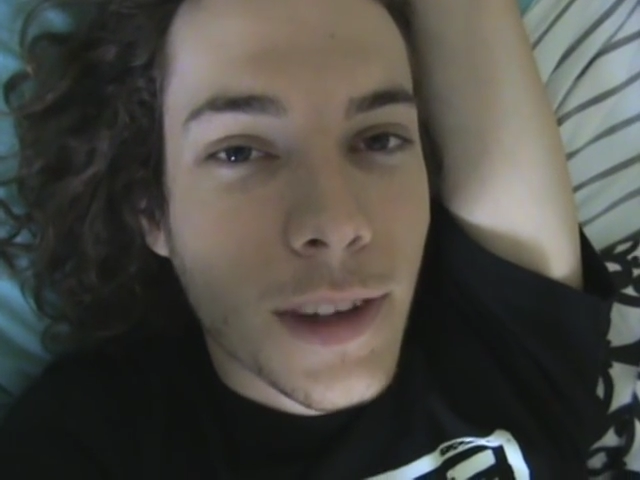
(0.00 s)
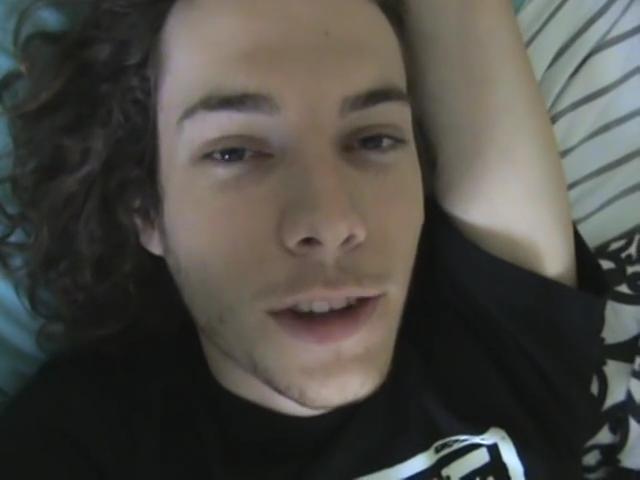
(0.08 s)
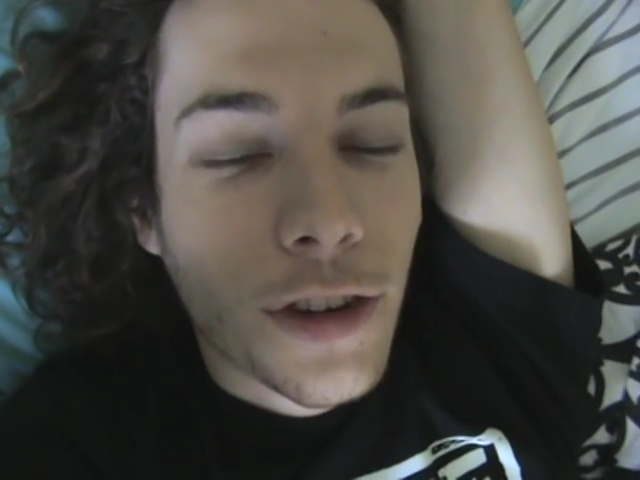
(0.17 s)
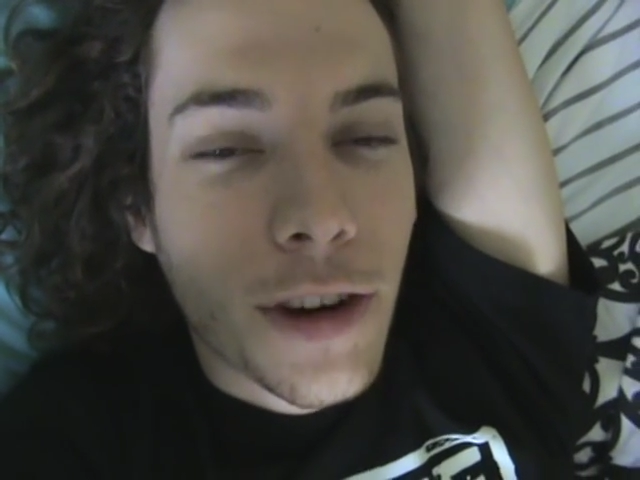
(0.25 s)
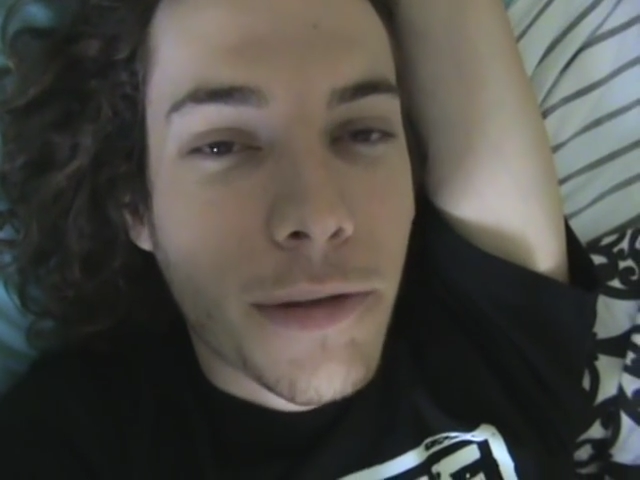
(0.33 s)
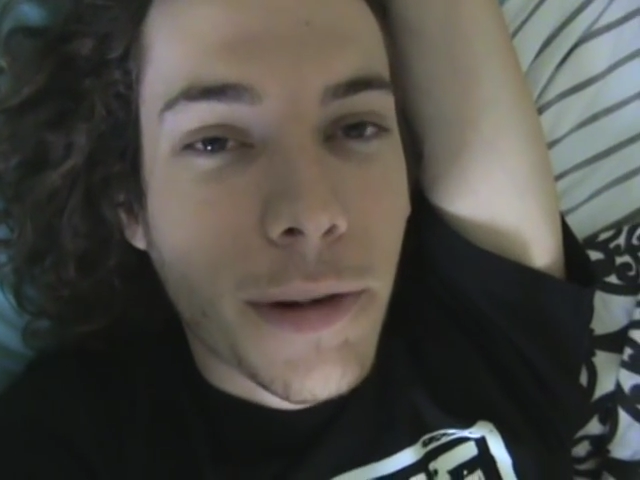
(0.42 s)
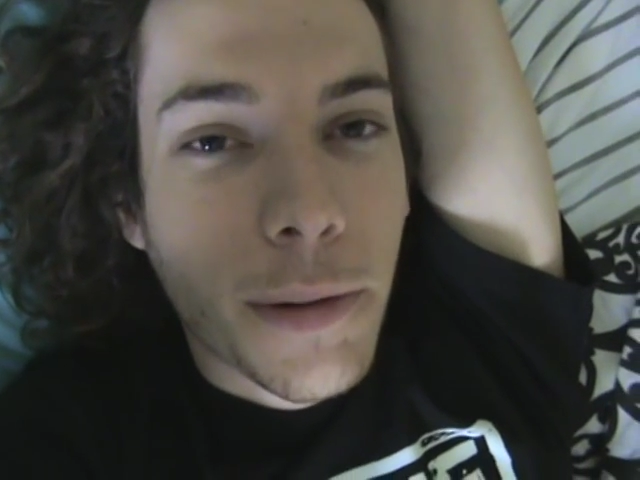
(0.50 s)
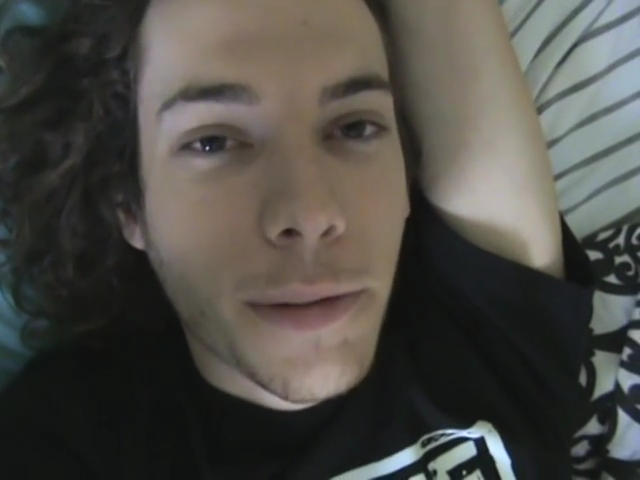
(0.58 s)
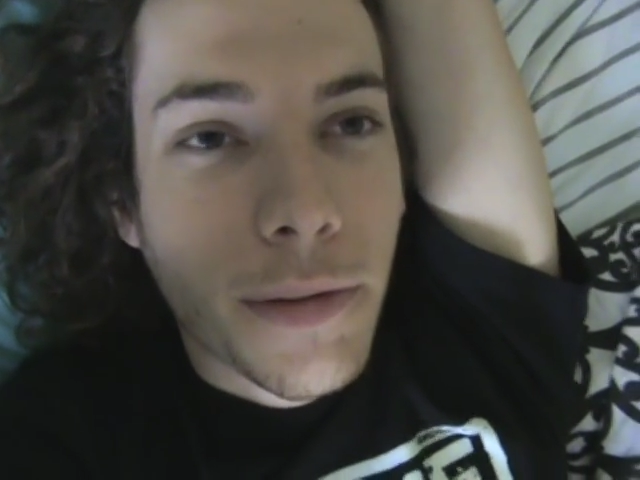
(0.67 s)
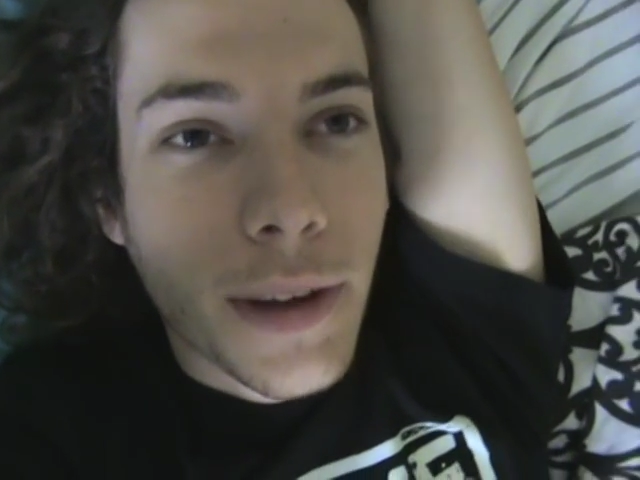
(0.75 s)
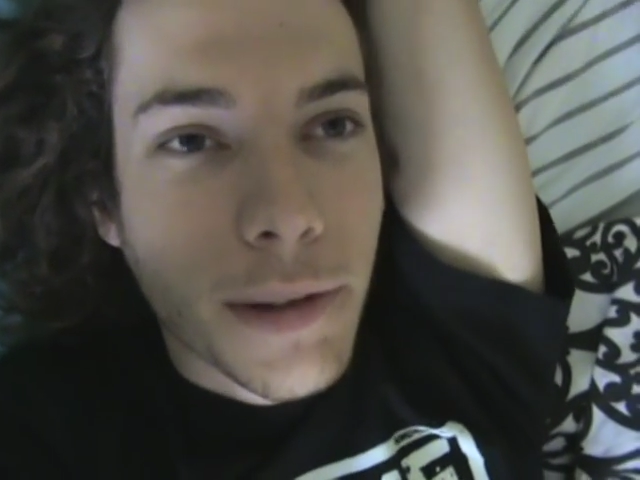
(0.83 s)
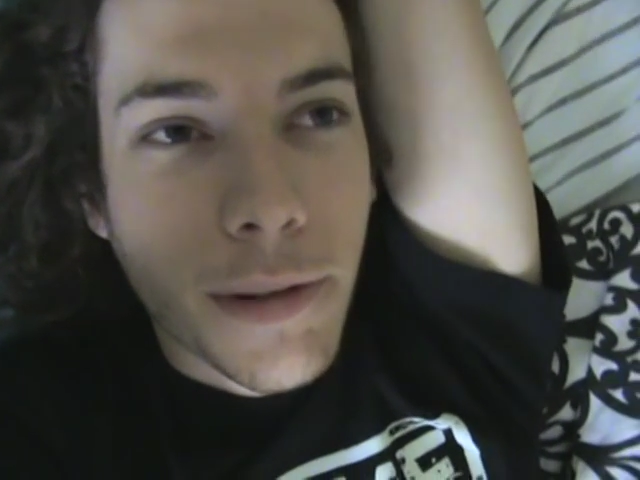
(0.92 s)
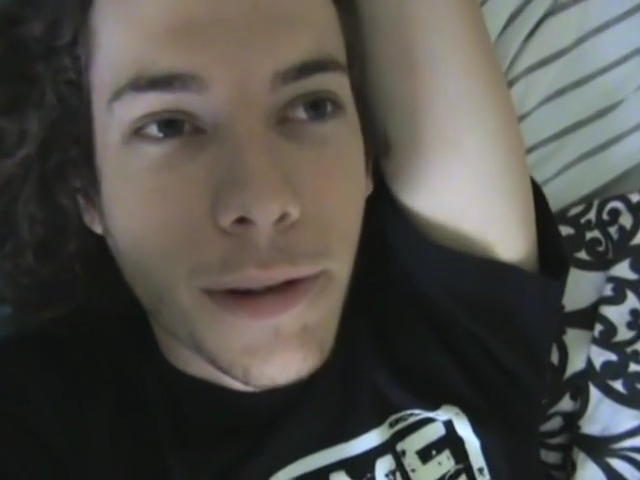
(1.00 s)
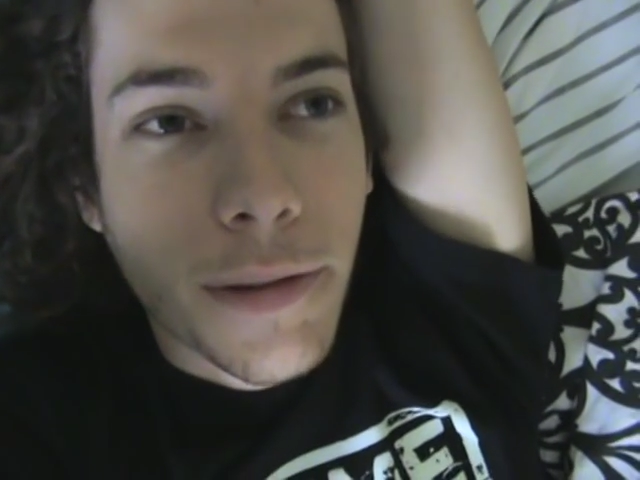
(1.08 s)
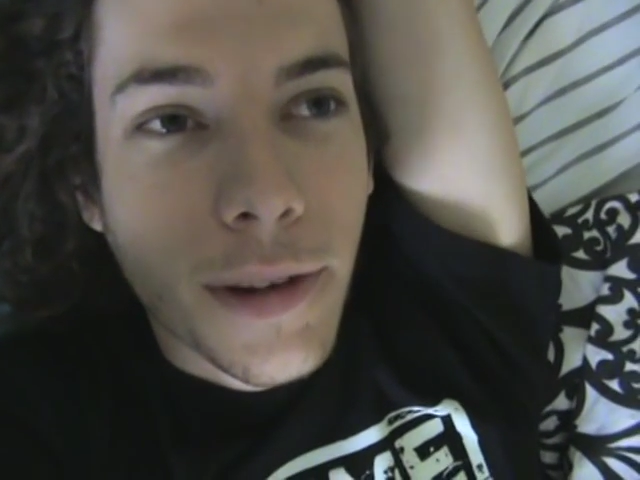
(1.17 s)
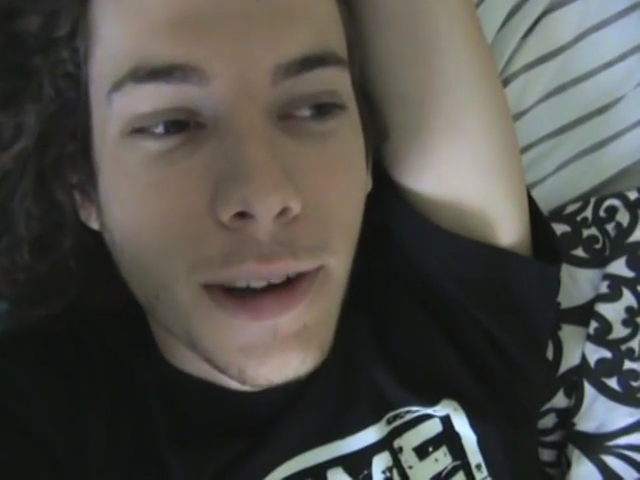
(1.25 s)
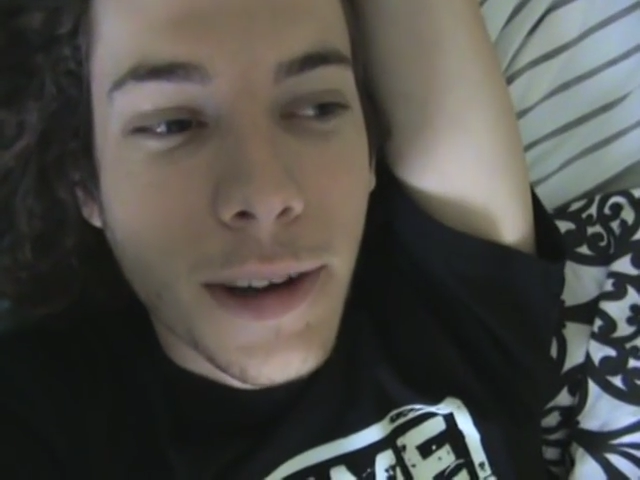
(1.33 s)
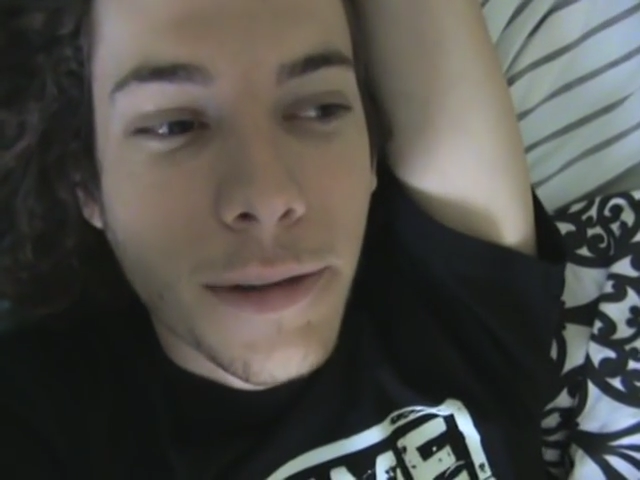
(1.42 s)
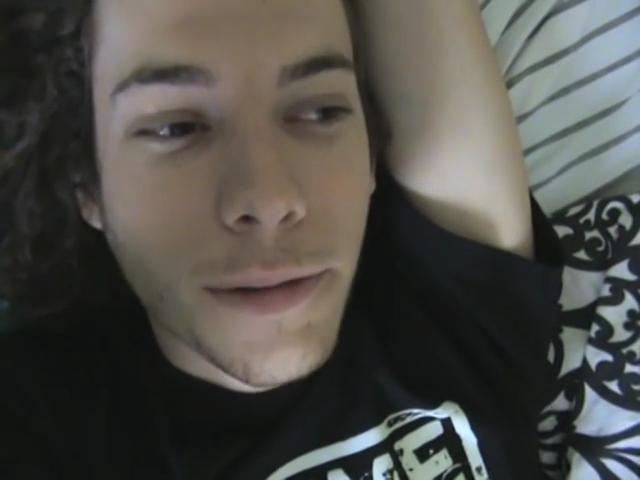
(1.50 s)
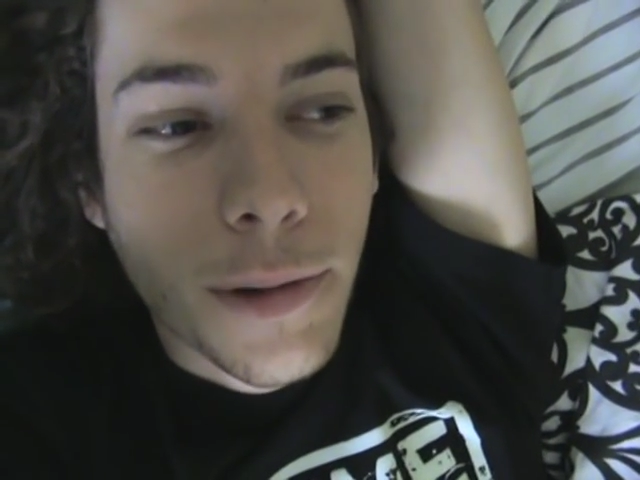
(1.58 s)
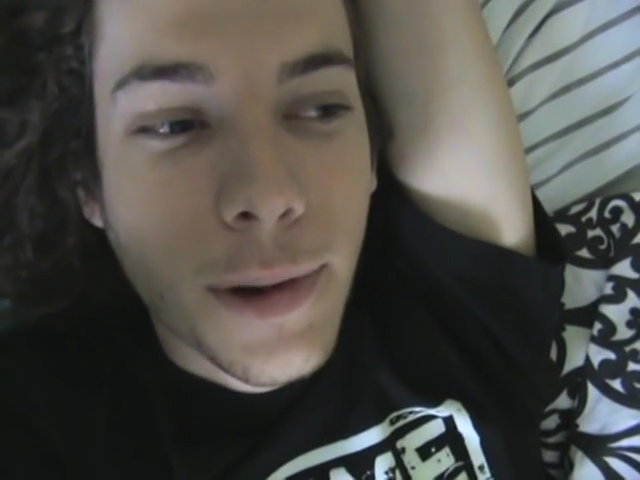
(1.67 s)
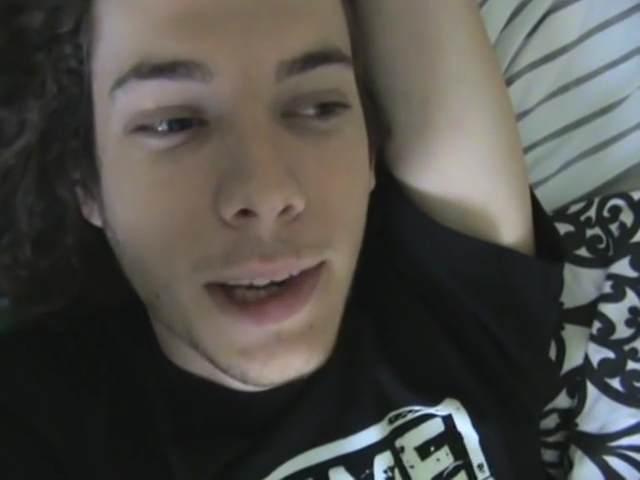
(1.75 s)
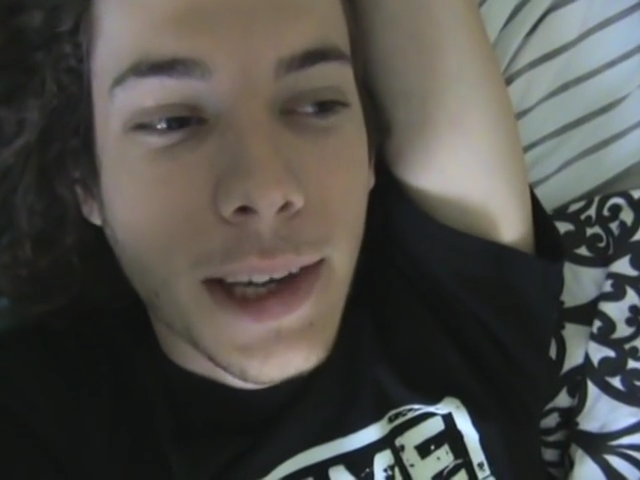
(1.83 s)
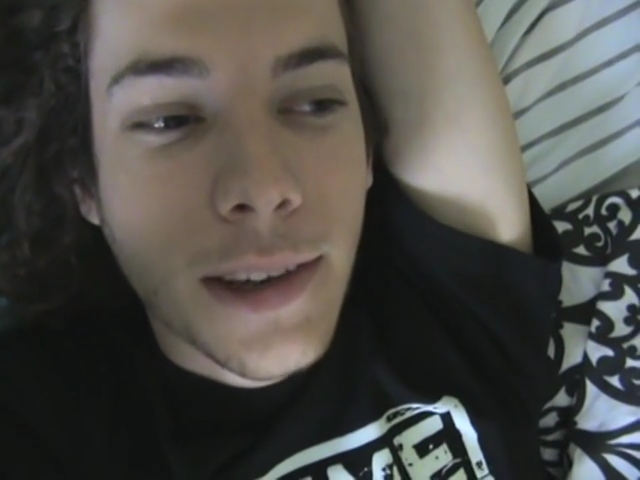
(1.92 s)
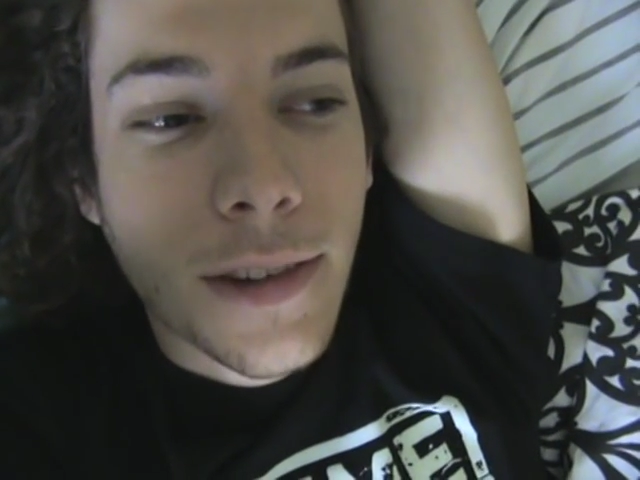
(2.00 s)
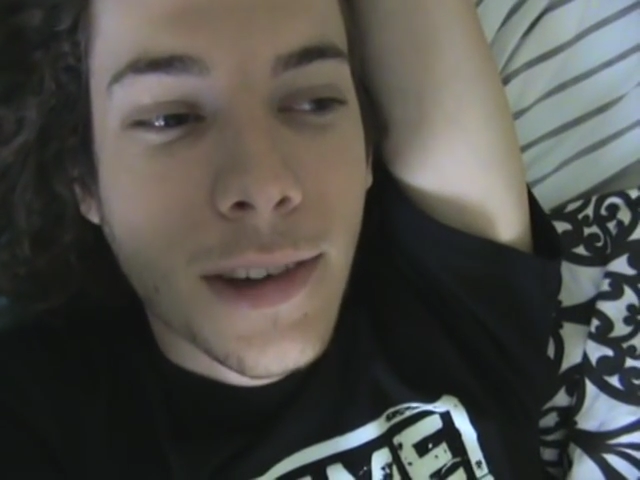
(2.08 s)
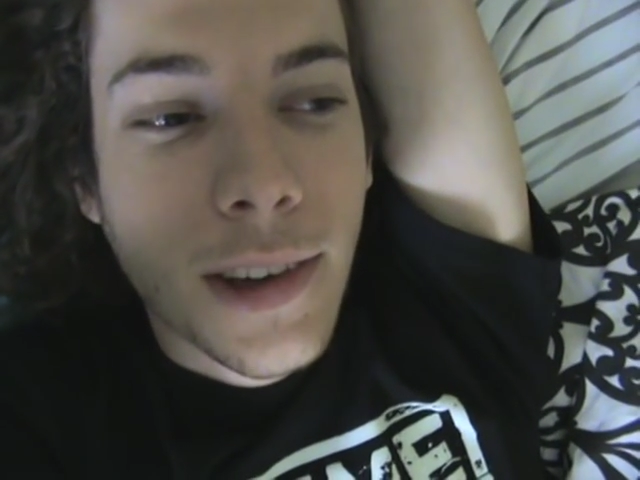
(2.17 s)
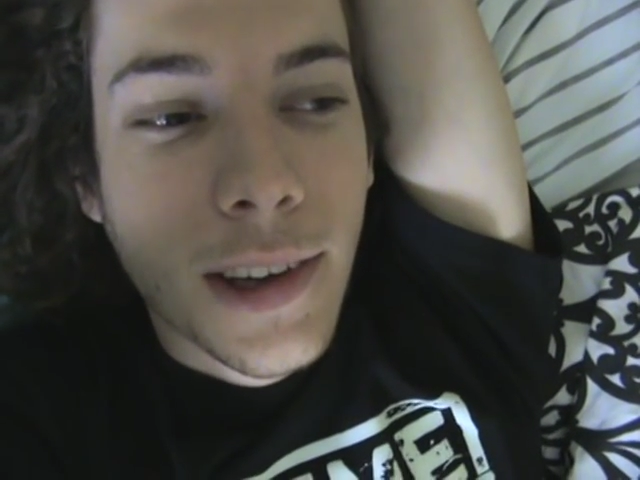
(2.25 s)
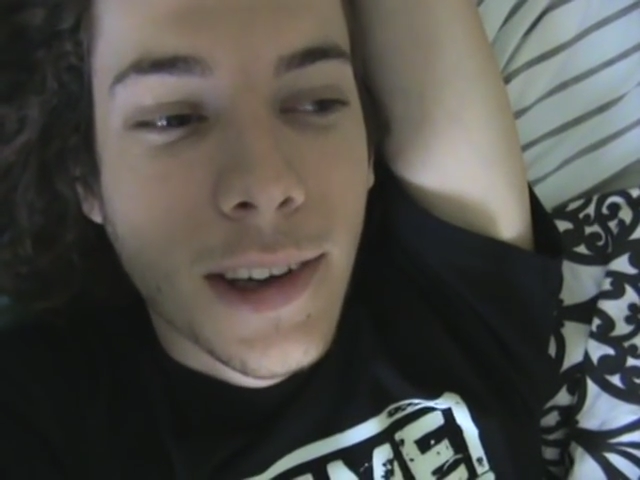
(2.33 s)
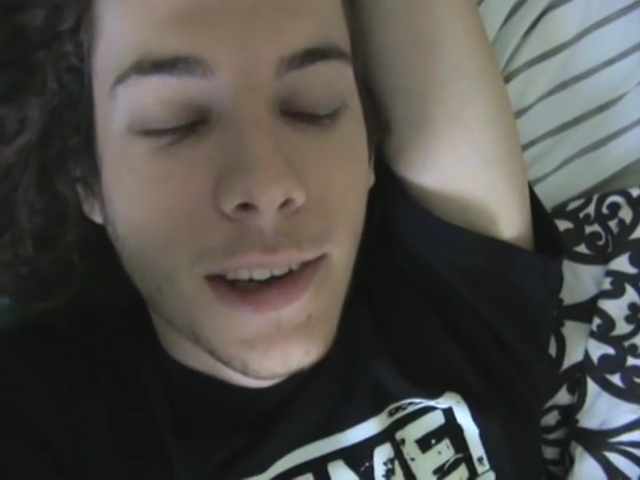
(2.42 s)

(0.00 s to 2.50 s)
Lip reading: shivering with fever for like 4 days.